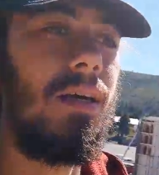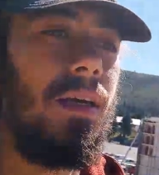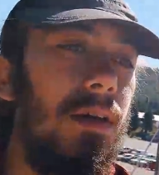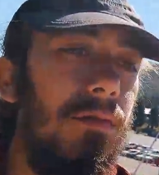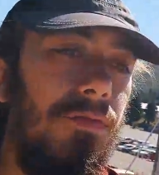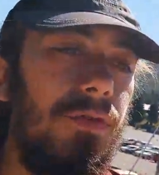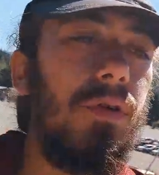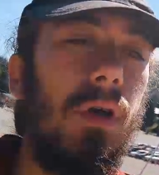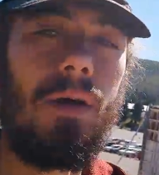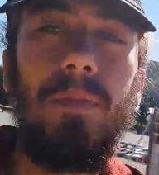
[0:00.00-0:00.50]

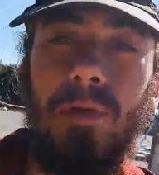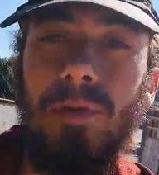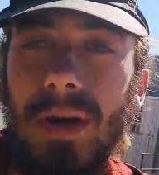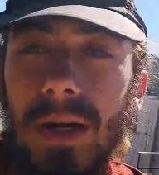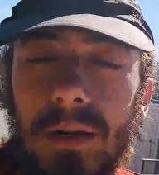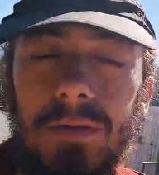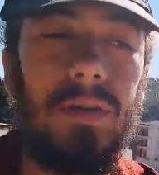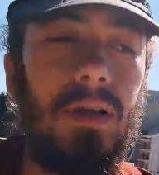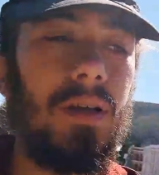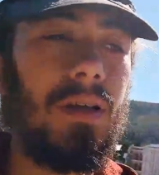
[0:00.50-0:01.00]
If you come
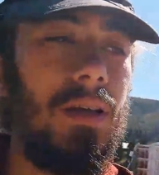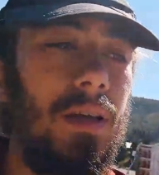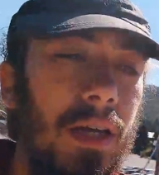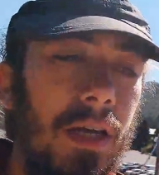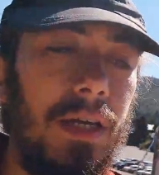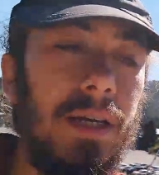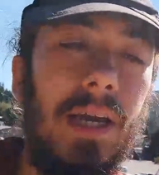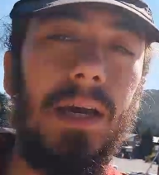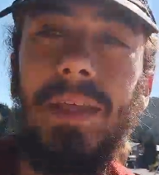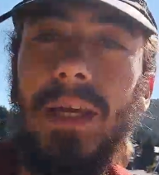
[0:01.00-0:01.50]
around,
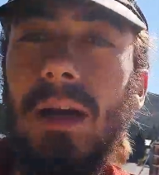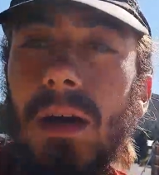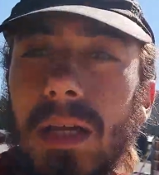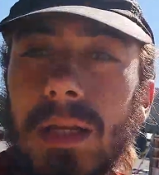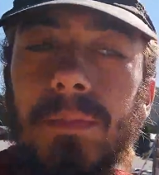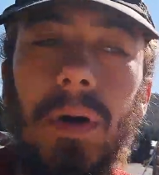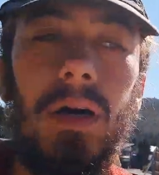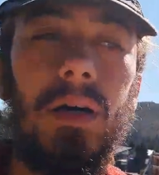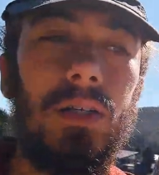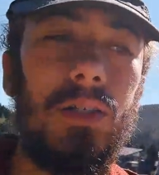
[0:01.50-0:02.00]
get the early
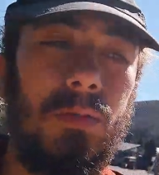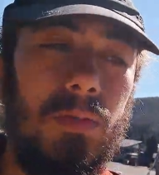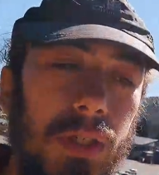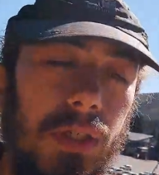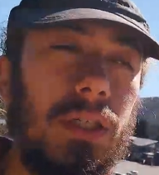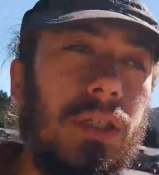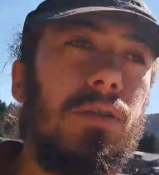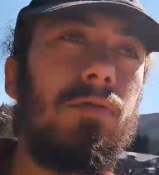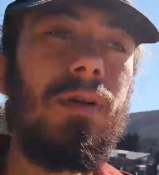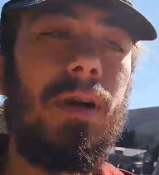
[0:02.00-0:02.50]
bus,
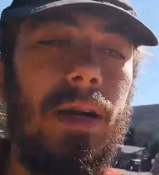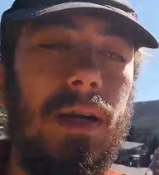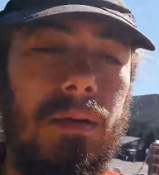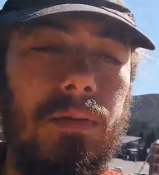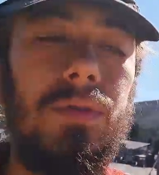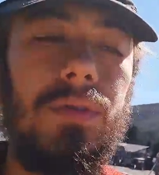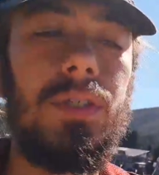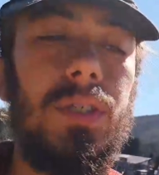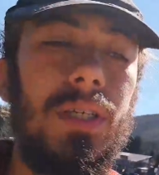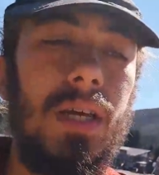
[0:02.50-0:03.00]
which is
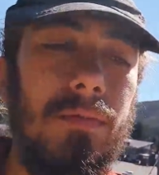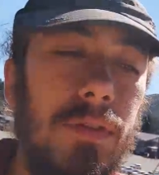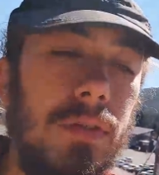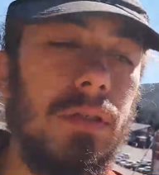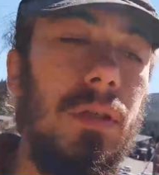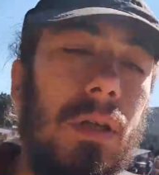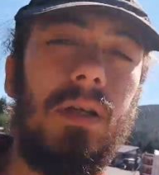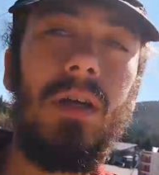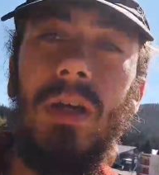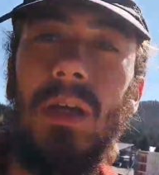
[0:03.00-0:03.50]
around
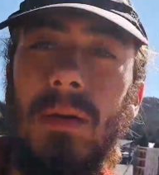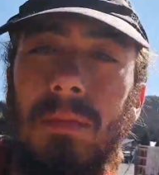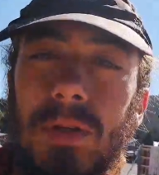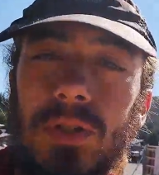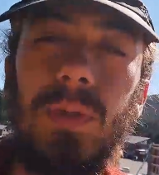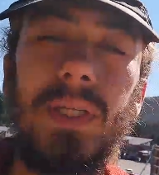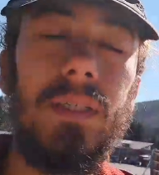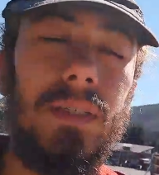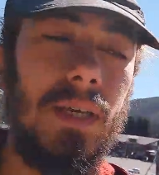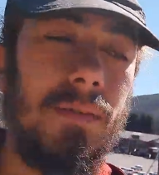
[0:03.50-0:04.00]
7,
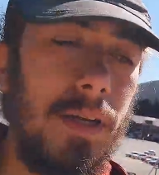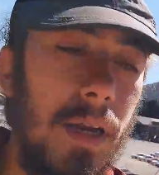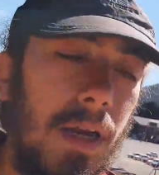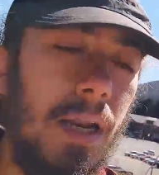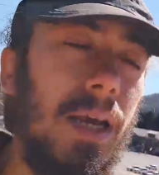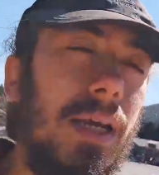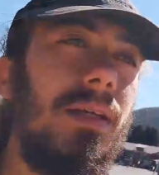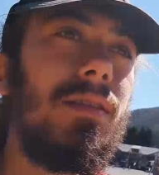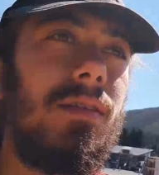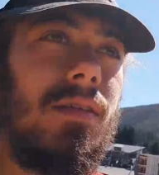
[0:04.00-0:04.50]
between 7 and
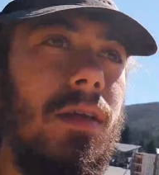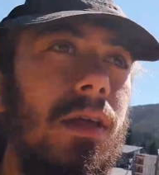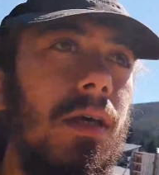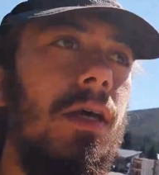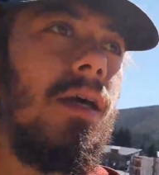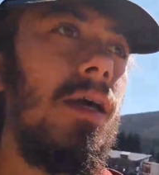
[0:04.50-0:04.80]
8,